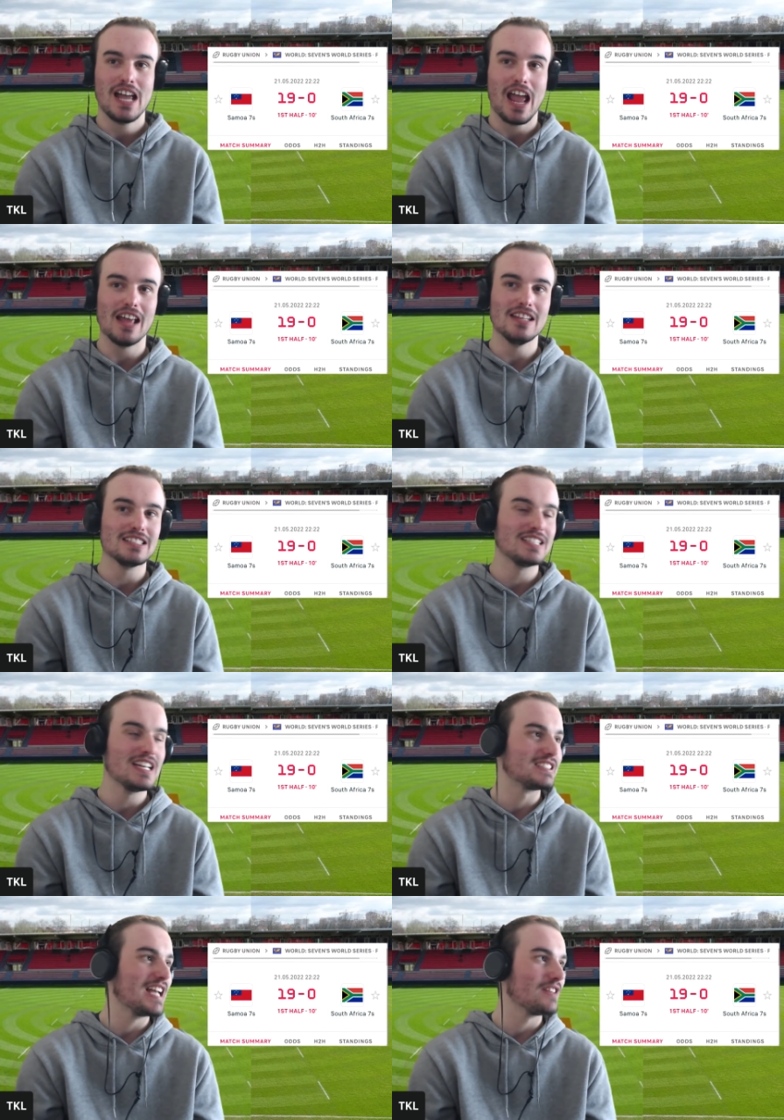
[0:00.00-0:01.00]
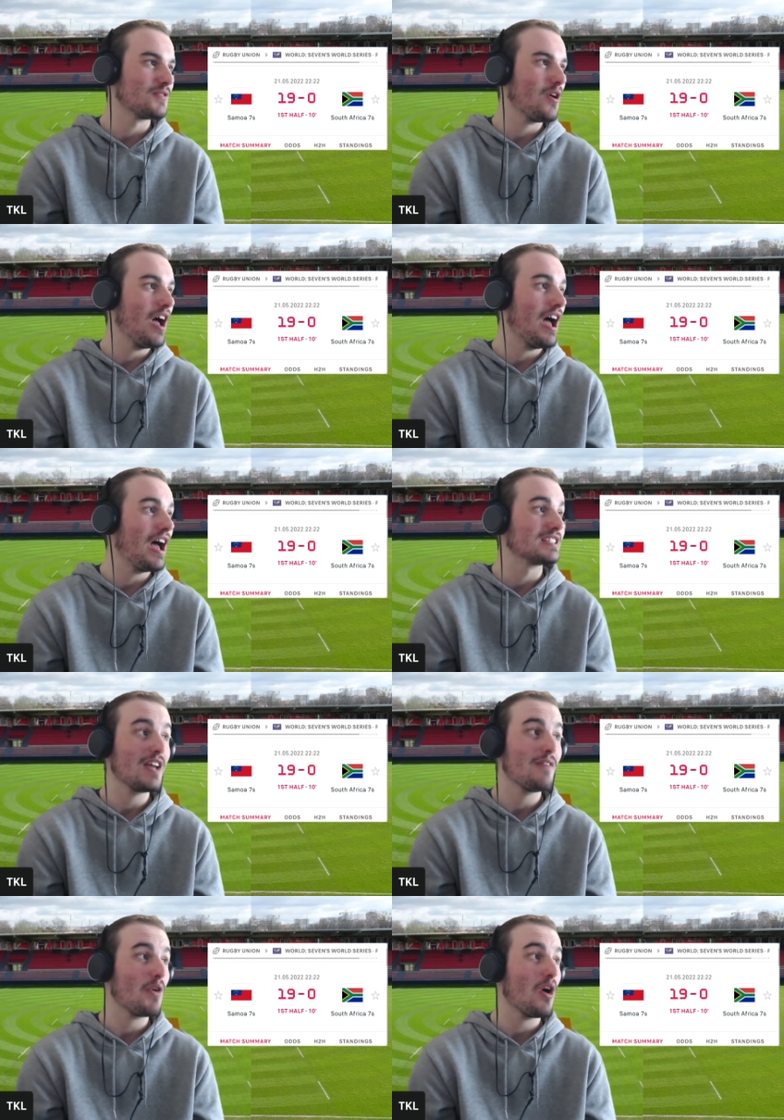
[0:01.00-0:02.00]
And there's
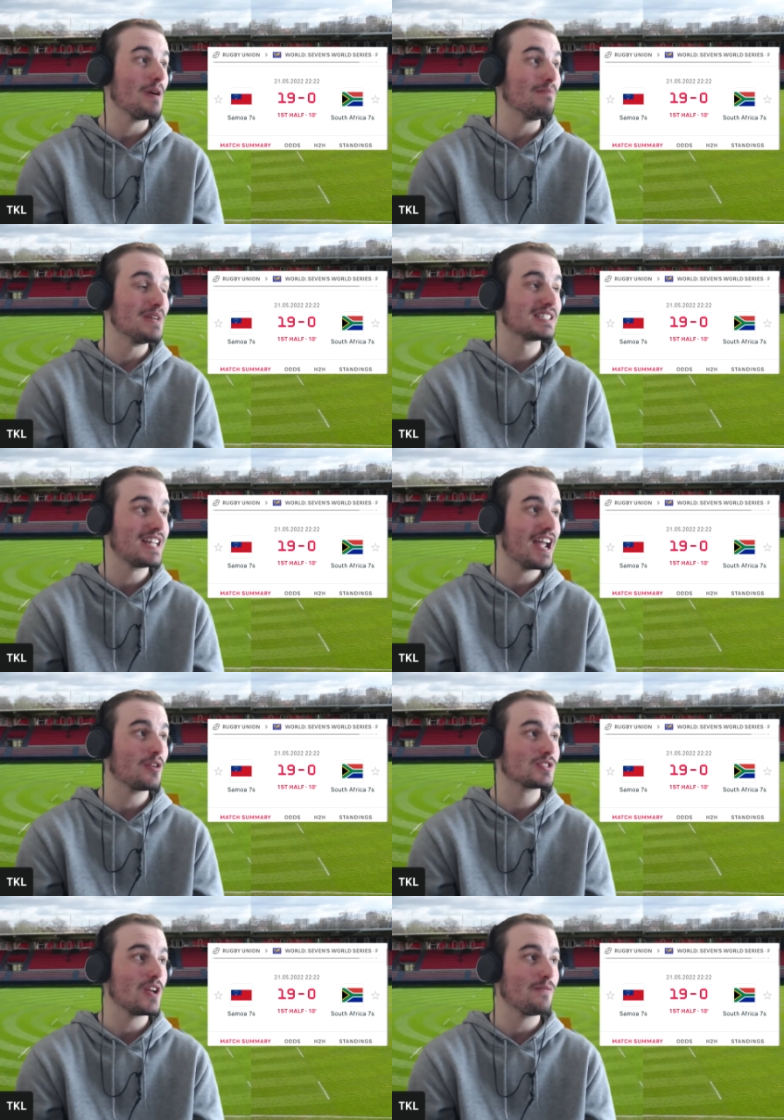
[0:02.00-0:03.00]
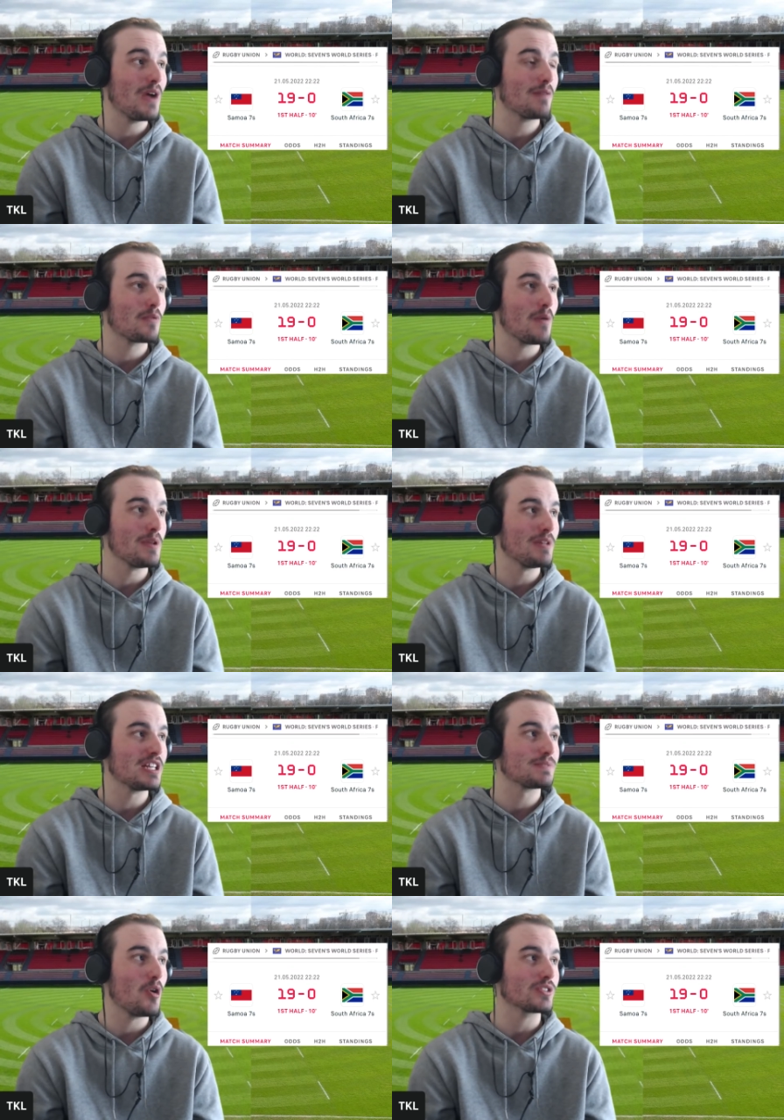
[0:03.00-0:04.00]
Sapphire, but missed tackles so far from the
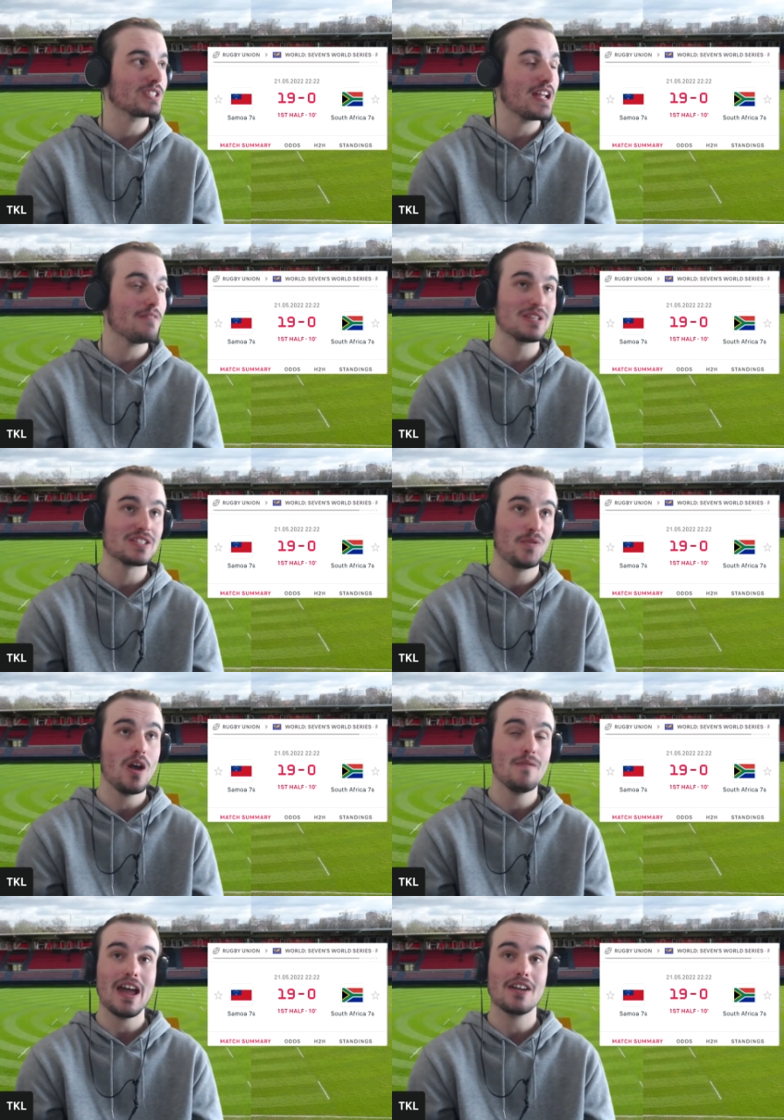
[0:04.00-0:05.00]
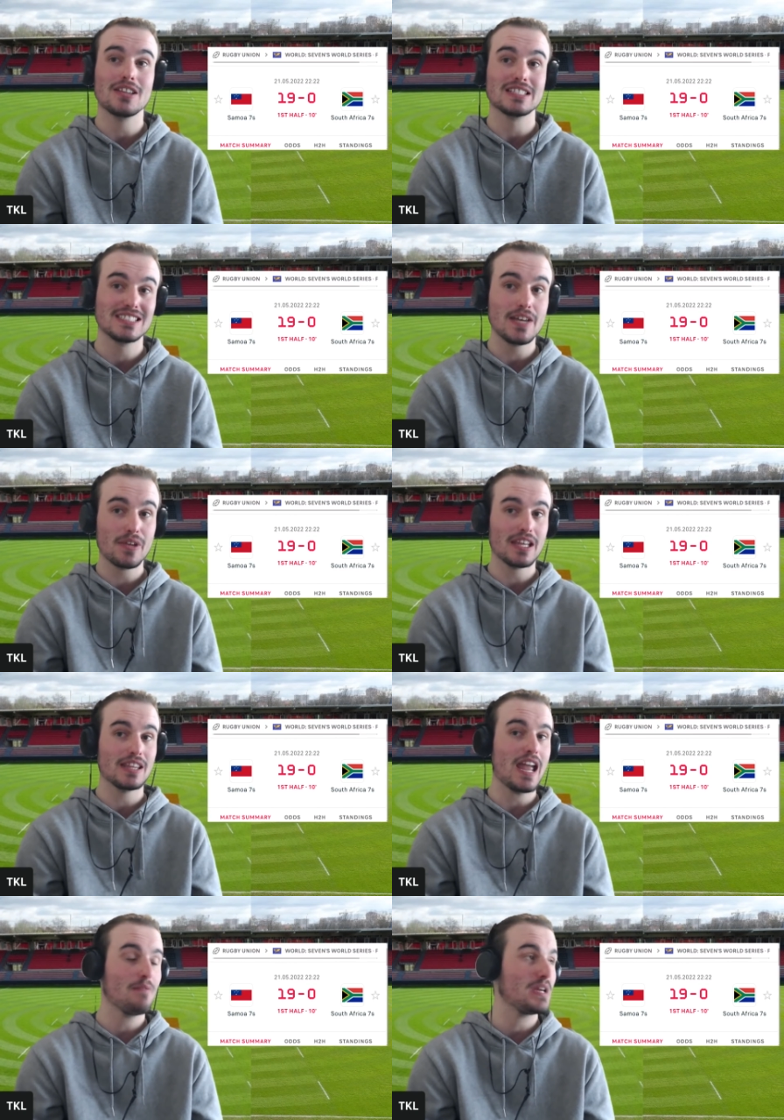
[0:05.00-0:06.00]
Blitzboks. They have missed 5 out of the 7 that
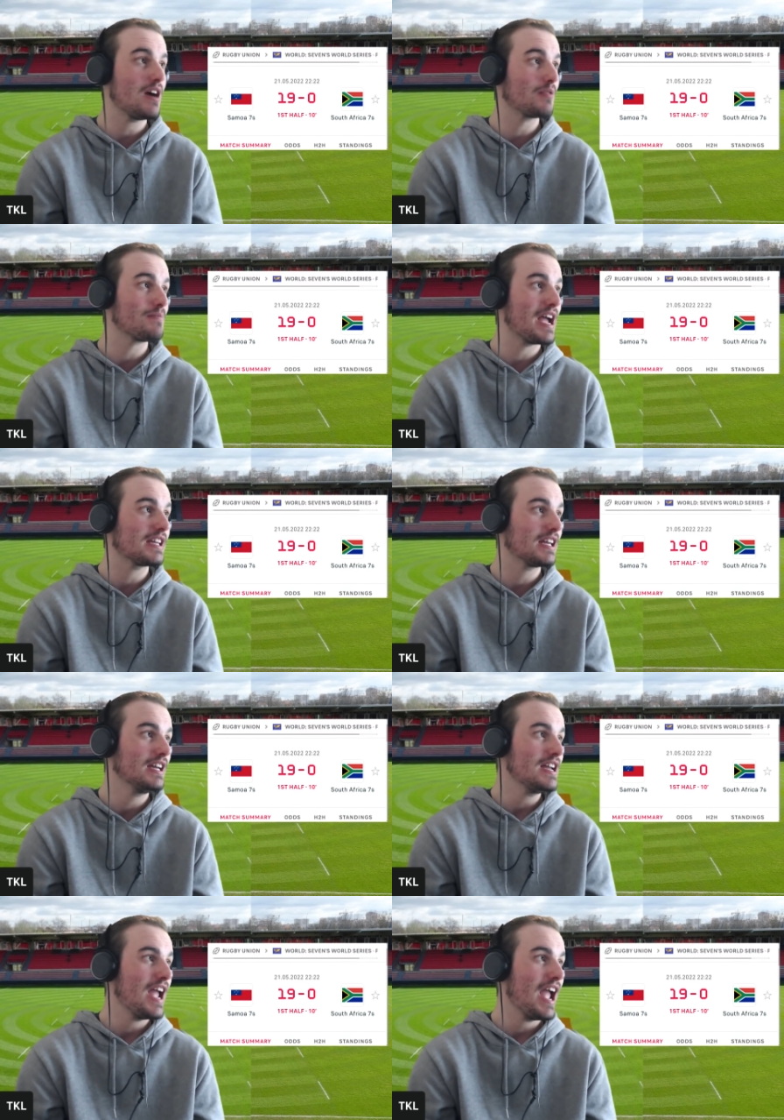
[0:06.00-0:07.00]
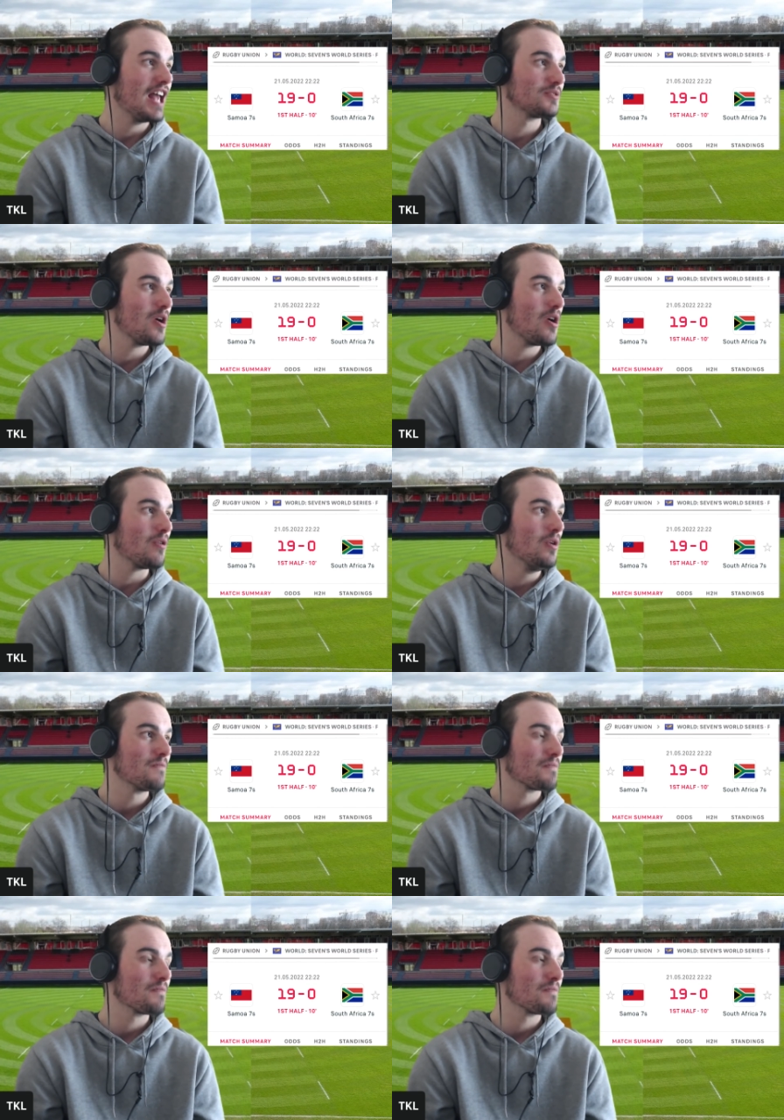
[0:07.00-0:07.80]
they have been able to make as well.